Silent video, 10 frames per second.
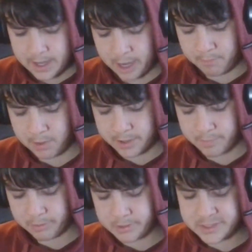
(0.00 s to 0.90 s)
Um, like the
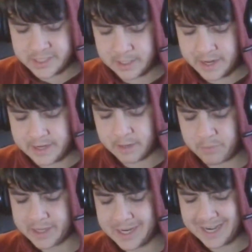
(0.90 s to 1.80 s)
Blues did, they ended up
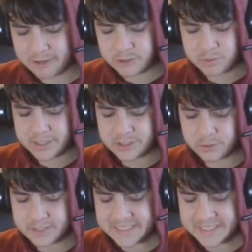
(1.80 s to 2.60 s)
winning 122 to